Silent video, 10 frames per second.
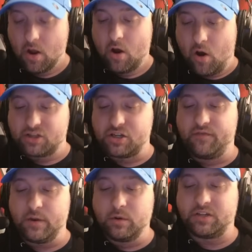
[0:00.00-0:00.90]
Also,
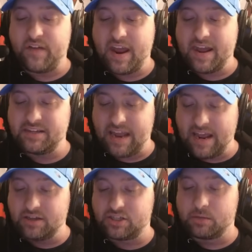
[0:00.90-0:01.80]
viewers, fans,
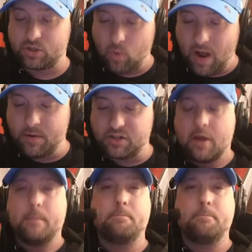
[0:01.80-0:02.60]
and subscribers,